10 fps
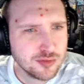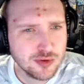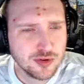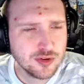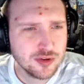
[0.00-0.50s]

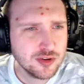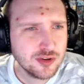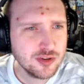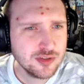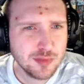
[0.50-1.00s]
We're
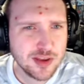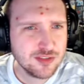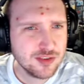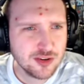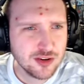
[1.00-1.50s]

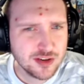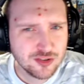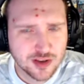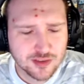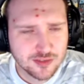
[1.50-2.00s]
best at creating
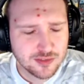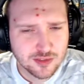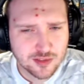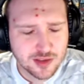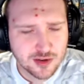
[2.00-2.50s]
chances in
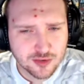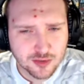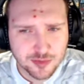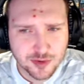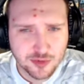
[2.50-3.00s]
the league or
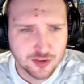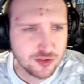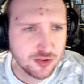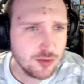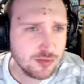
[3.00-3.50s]
something. We
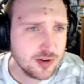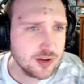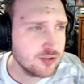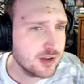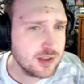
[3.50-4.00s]
just don't
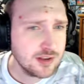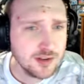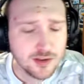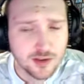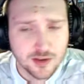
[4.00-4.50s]
finish any.
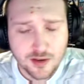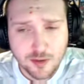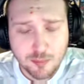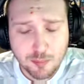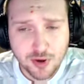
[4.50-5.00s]

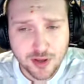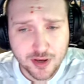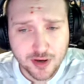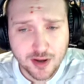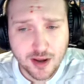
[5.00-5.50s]
But
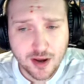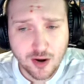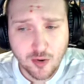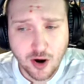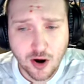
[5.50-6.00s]

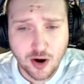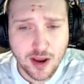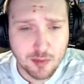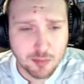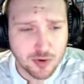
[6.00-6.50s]
our
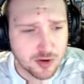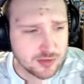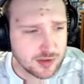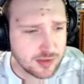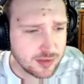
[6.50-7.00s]
end
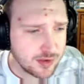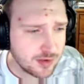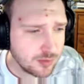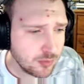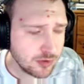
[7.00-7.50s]
balls, I think,
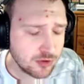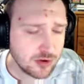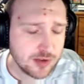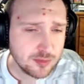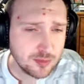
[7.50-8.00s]
when we're
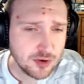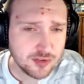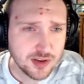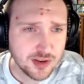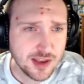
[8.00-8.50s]
crossing
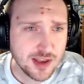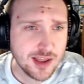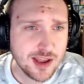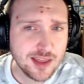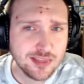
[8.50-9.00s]
balls in, I
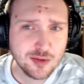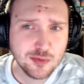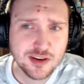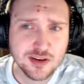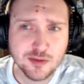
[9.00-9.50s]
think we
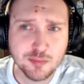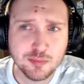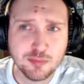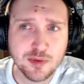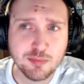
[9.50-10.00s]
need to
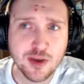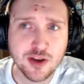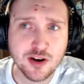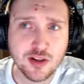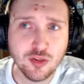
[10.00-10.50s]
be
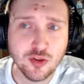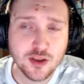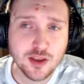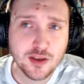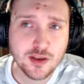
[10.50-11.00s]
better at
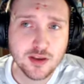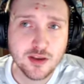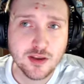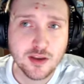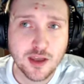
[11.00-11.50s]
looking
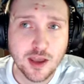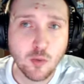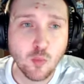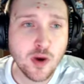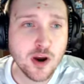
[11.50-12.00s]
at
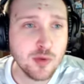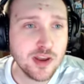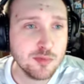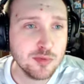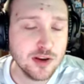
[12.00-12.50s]
where we
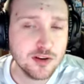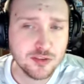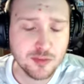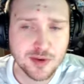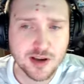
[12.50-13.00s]
have players in
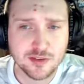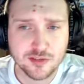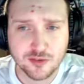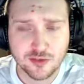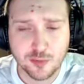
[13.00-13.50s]
the box.
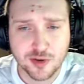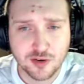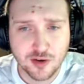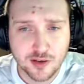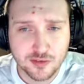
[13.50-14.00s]
There's so many
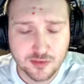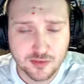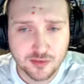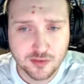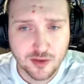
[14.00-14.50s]

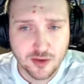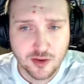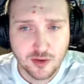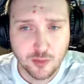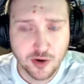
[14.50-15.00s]
crosses
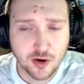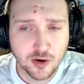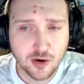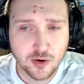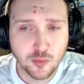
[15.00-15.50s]

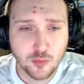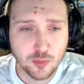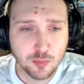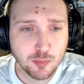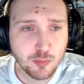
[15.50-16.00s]
where we're
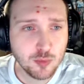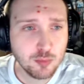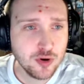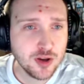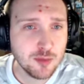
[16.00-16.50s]

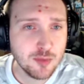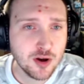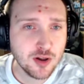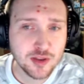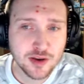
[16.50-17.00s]
putting a
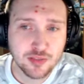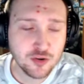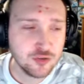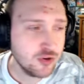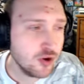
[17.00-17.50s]
ball in and
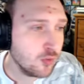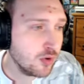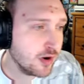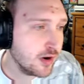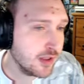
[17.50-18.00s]
there's no
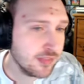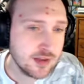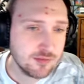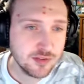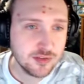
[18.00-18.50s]
one in
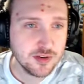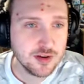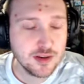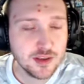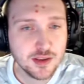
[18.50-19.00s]
that
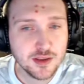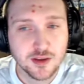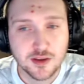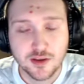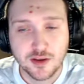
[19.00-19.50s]
vicinity.
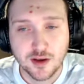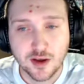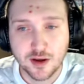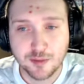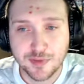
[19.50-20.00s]

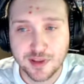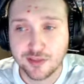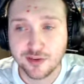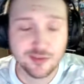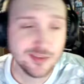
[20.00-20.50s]

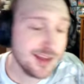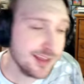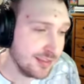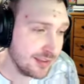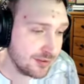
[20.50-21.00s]
Either
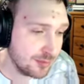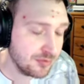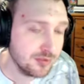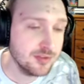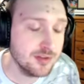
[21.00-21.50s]
that's up
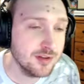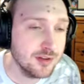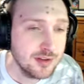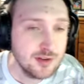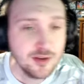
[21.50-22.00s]
to the
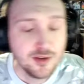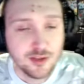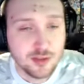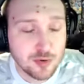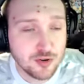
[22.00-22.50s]

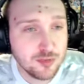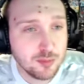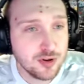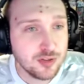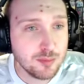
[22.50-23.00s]
person
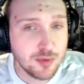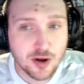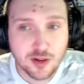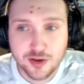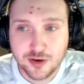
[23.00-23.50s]
putting the
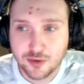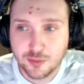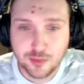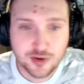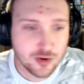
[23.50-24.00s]
ball in, or
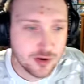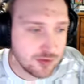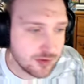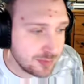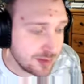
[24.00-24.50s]
we don't have
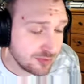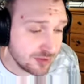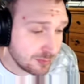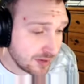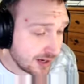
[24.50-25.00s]
enough people in
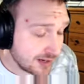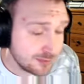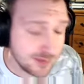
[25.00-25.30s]
the box.